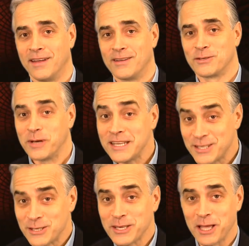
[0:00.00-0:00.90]
So it is
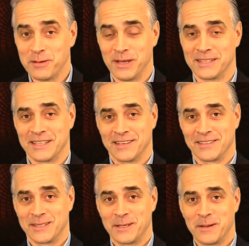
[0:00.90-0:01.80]
just like in
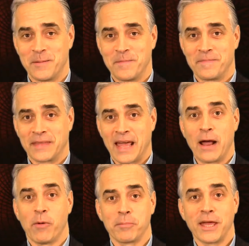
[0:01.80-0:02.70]
business. And
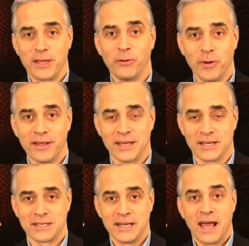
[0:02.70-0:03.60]
I want to make you aware of this.